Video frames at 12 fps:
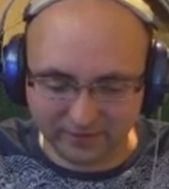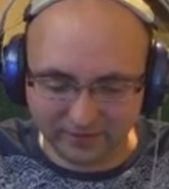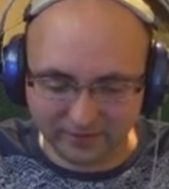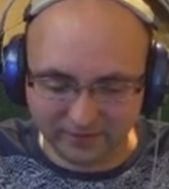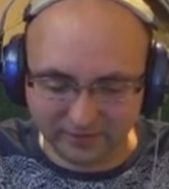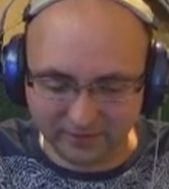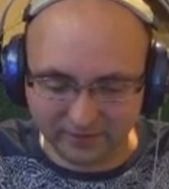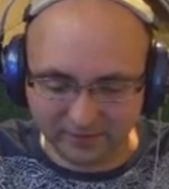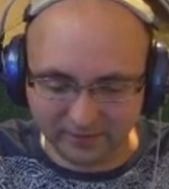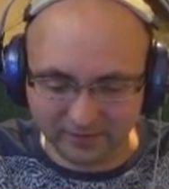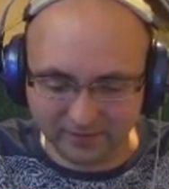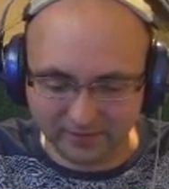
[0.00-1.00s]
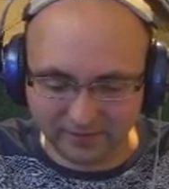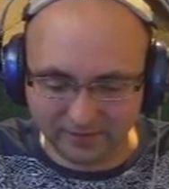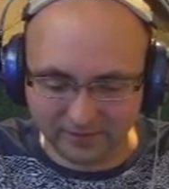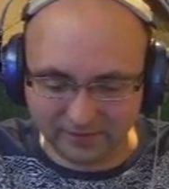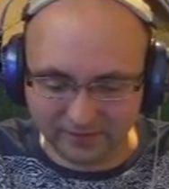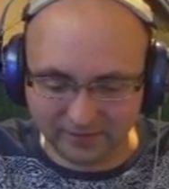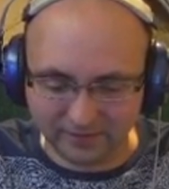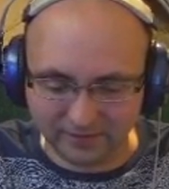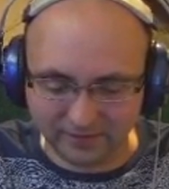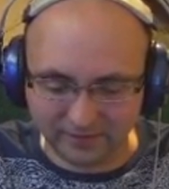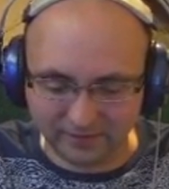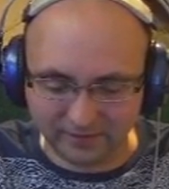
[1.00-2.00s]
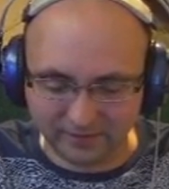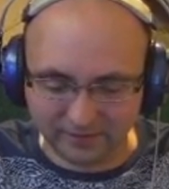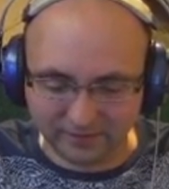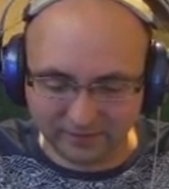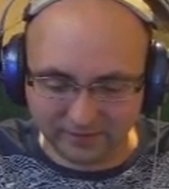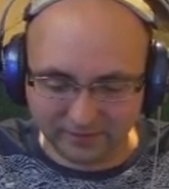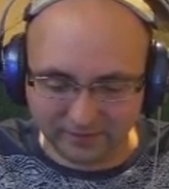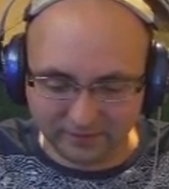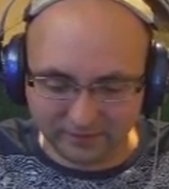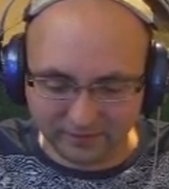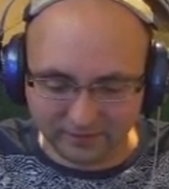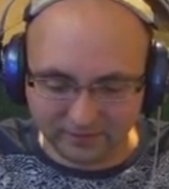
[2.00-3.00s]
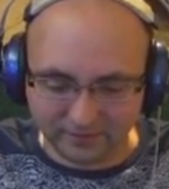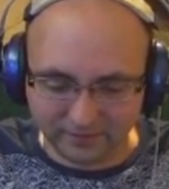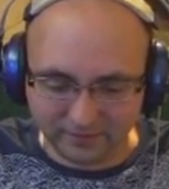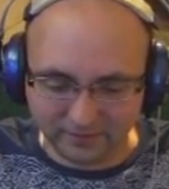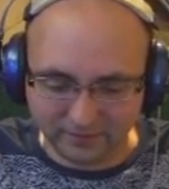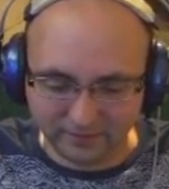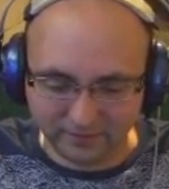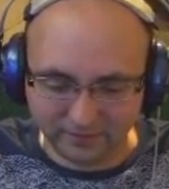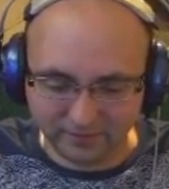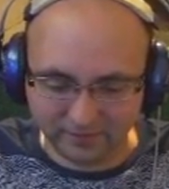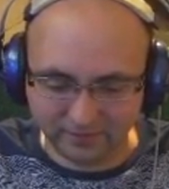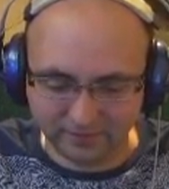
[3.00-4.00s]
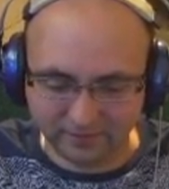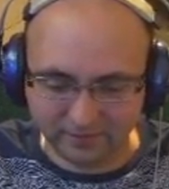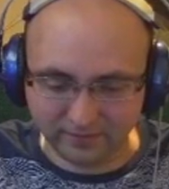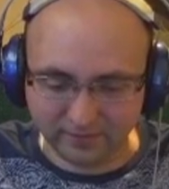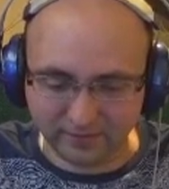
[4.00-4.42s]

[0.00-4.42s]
Nobody speaks.